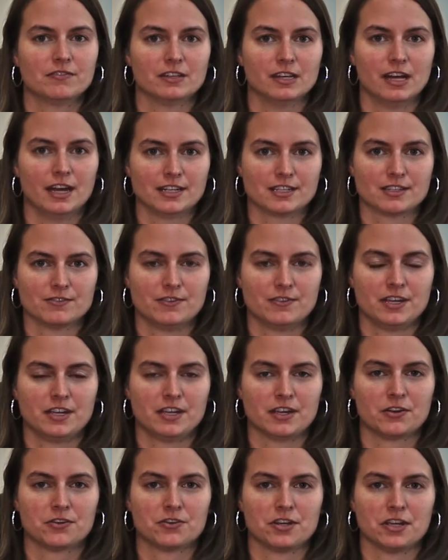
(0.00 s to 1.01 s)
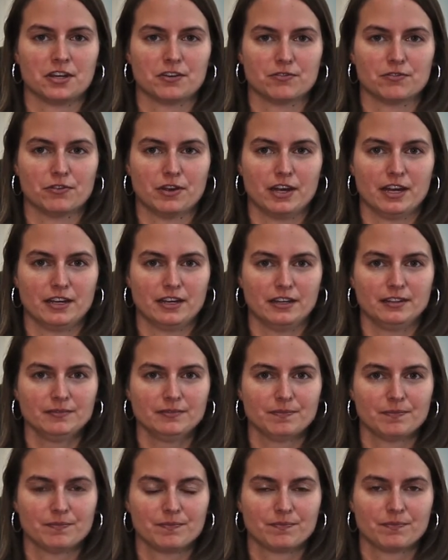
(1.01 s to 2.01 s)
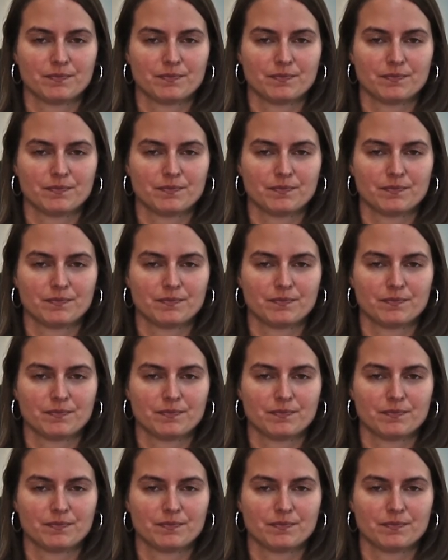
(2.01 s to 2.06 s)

philosophy and creative writing.